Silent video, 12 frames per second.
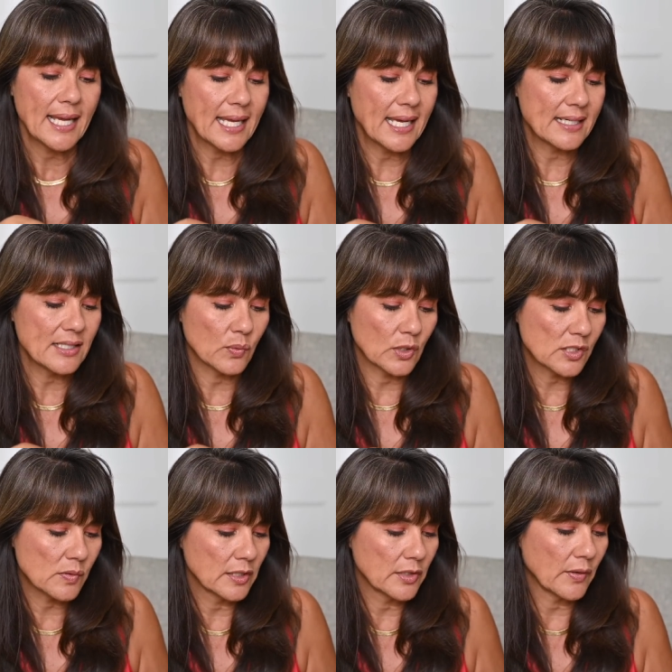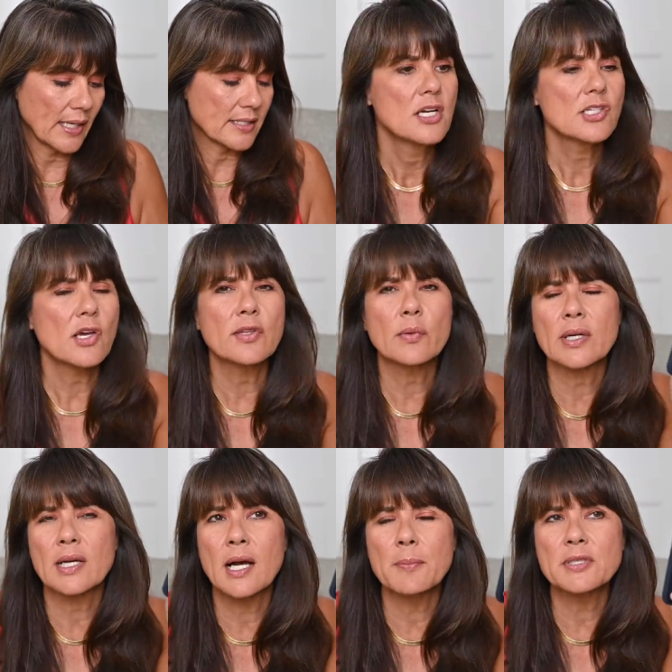and it works really great. So there were
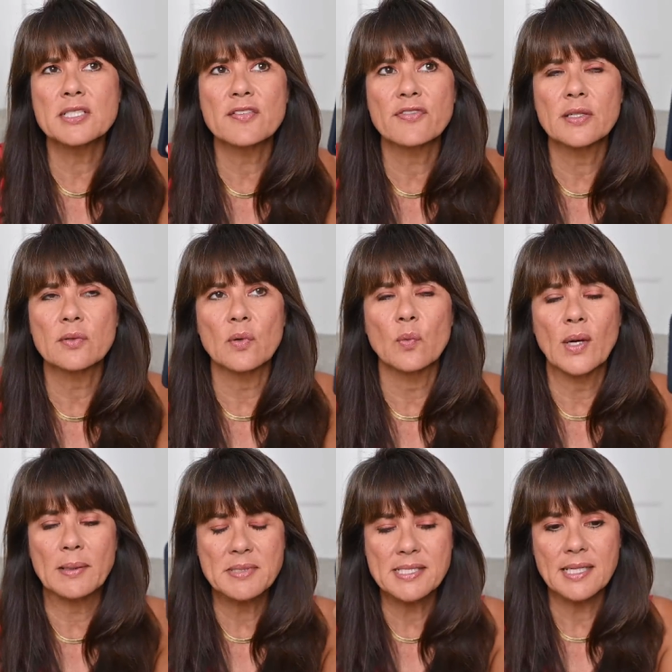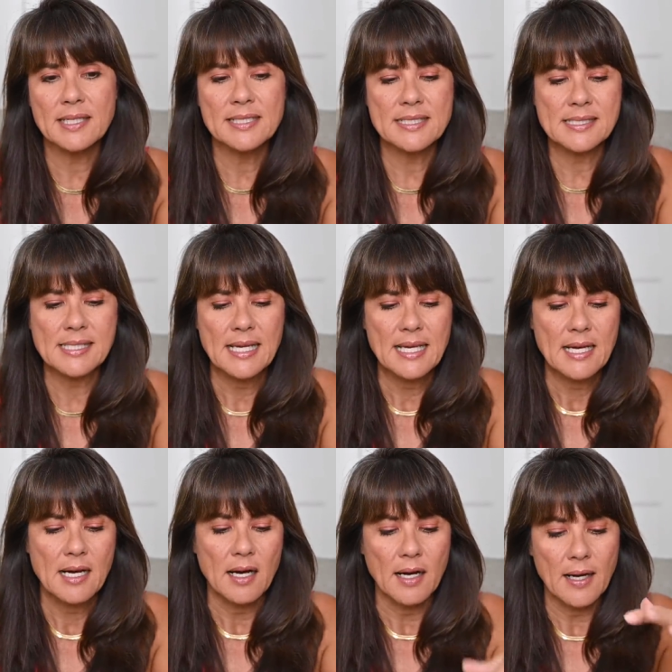a couple different websites
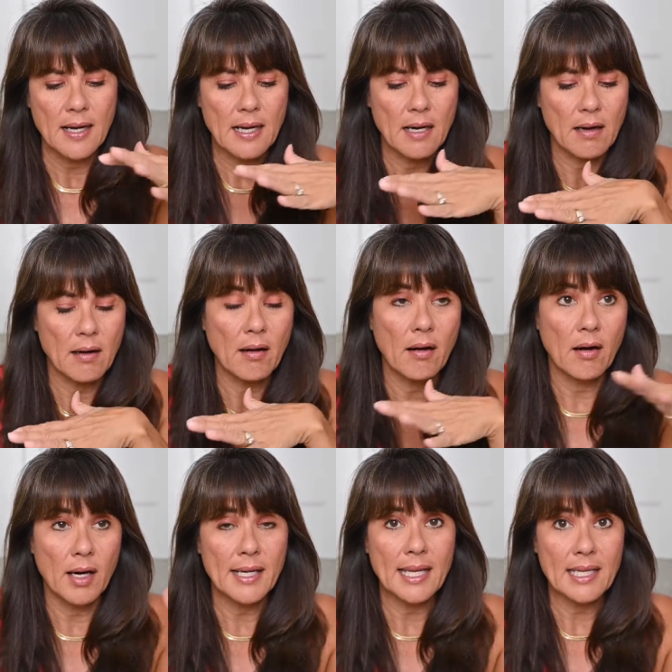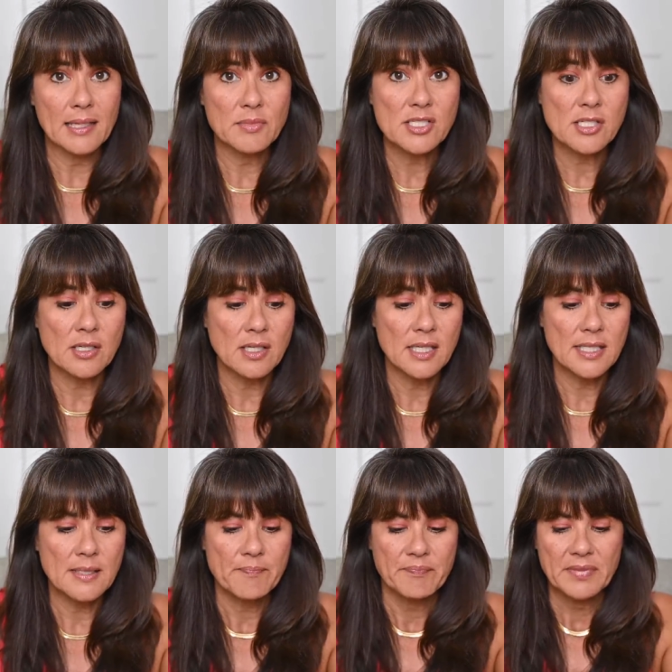on
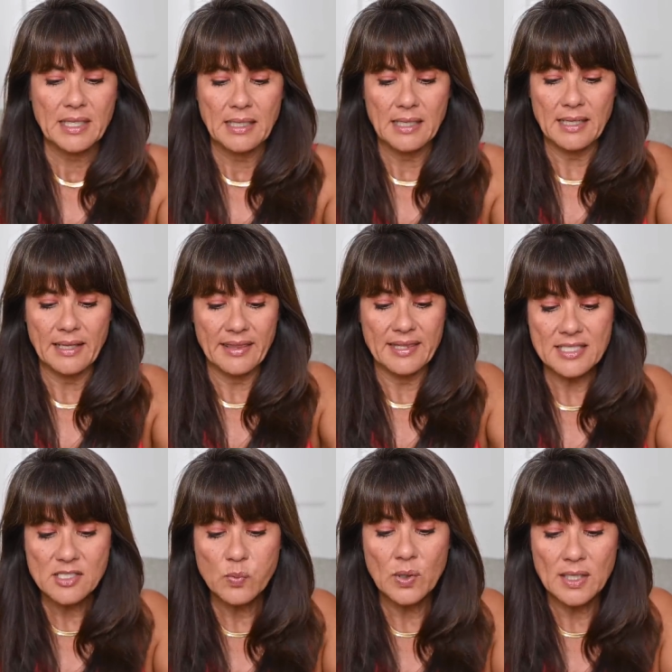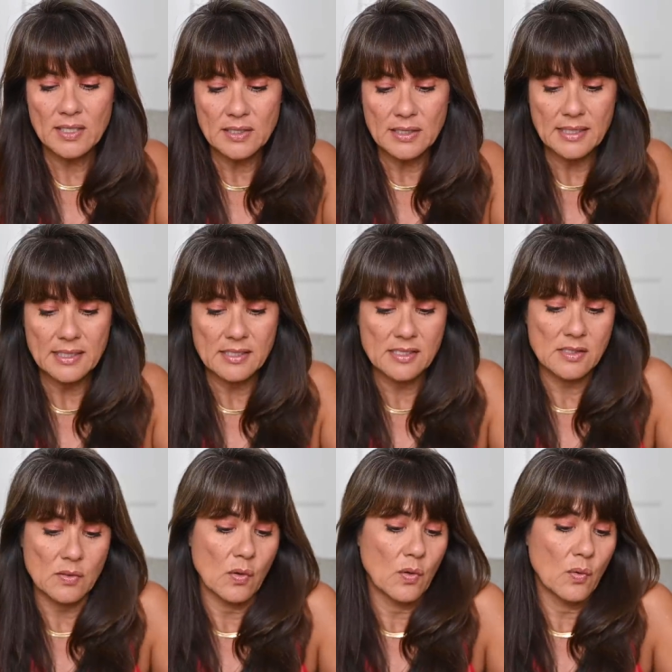Amazon. Uh, this one
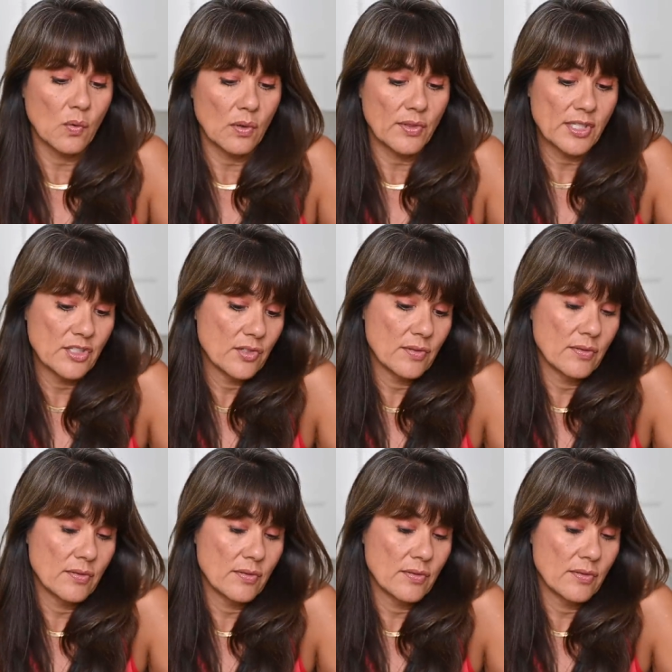is the